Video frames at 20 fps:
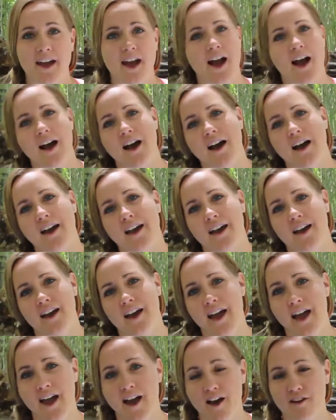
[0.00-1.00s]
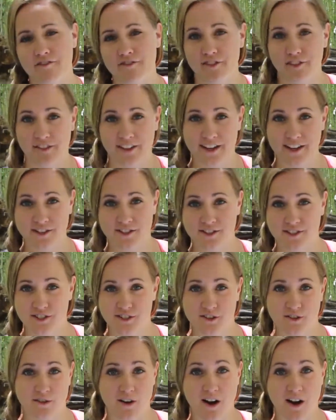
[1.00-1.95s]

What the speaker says: I have the links to